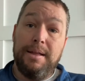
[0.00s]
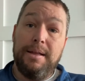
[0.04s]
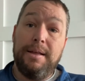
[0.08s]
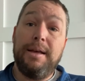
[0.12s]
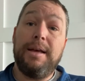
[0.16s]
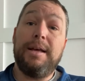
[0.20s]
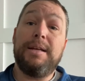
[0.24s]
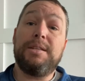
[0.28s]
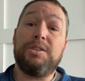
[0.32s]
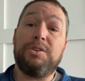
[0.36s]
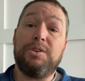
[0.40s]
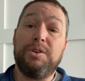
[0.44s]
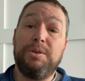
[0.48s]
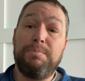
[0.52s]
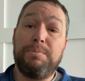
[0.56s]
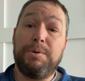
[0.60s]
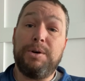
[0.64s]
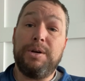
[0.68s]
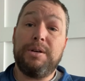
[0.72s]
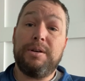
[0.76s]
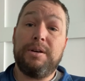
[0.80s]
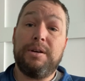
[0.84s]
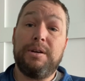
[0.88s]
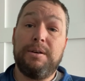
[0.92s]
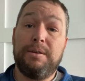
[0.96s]
it's a good
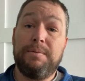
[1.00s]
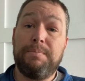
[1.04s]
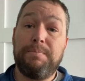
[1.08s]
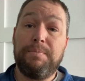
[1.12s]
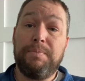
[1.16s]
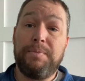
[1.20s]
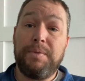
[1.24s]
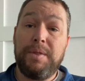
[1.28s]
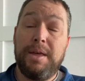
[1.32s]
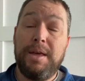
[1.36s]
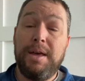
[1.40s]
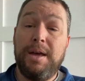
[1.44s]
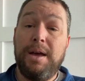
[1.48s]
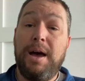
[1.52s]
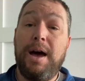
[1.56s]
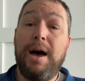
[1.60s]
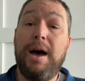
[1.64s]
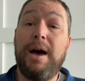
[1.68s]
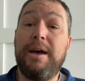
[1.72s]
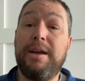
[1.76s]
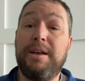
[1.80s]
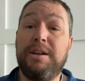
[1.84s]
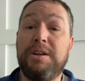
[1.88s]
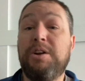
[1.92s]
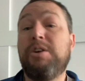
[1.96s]
book.
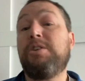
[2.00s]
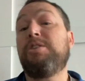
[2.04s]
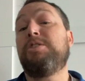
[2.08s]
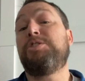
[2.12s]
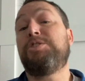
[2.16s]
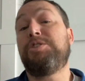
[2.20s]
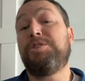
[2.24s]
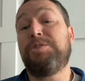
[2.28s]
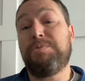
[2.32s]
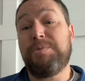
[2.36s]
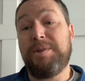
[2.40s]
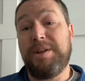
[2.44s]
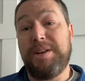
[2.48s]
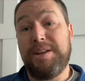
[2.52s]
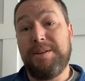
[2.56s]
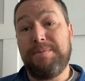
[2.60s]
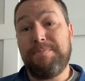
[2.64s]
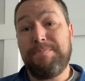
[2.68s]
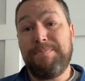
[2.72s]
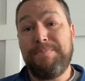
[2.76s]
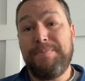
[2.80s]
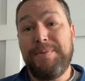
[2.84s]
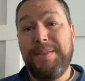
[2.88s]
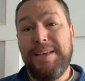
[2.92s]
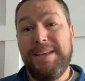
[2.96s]
I encourage you to read it.
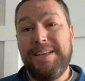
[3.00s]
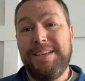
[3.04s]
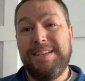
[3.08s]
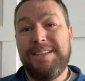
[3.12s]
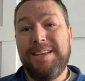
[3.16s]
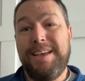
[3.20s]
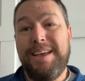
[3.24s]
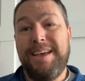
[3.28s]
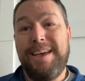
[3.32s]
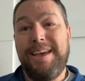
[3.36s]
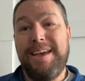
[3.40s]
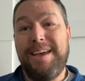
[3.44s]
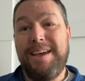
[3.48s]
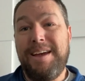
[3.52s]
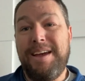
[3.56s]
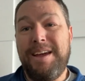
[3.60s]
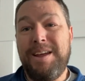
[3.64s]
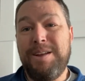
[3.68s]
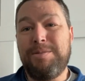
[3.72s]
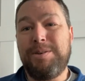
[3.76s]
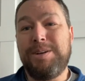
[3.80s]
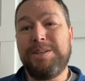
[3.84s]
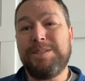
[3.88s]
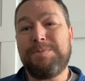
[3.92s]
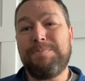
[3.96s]

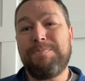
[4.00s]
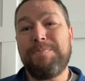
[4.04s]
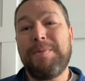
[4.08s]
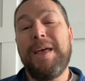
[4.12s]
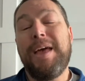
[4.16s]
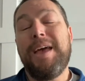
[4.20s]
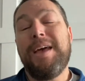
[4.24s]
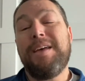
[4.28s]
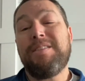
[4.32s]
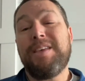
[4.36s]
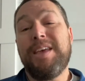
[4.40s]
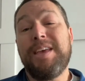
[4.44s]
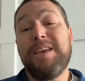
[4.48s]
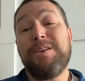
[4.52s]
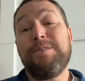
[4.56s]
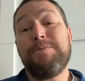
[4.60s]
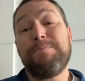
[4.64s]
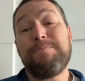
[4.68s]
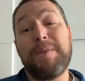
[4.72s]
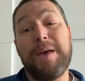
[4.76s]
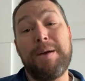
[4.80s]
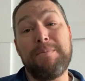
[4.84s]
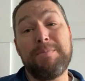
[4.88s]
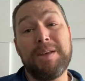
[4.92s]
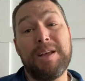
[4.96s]
Anyways, thank you.
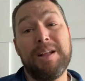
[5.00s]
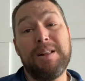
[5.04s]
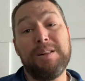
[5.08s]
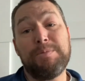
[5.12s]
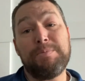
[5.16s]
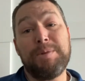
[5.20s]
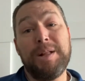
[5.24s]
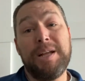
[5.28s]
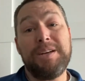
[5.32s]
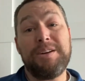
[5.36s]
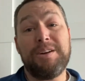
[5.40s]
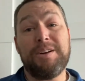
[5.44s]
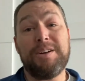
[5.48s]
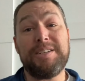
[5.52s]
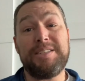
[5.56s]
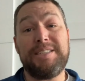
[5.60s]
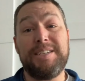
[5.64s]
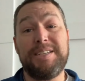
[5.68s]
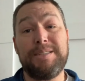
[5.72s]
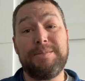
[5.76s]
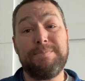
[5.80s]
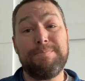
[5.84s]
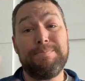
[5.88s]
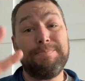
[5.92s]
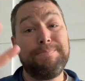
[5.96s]
I'm the Colorblind
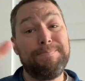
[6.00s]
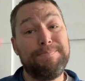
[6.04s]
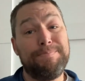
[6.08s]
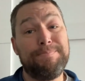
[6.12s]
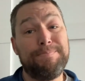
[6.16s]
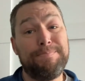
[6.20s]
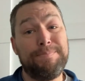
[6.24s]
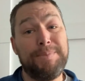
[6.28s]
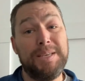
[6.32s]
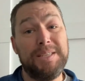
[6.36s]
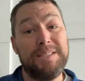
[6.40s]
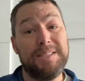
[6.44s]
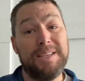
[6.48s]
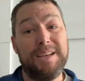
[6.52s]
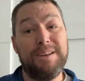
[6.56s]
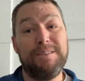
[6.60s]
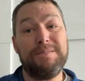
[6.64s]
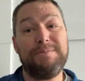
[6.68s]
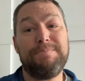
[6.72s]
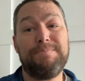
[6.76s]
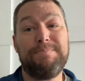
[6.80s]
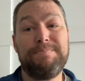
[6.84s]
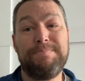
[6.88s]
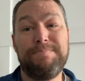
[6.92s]
Architect. Peace out.